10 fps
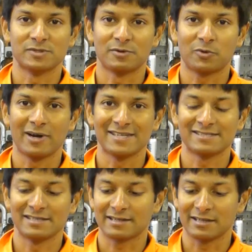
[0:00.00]
which require
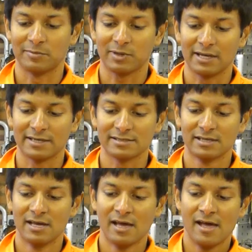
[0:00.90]
circlip pliers.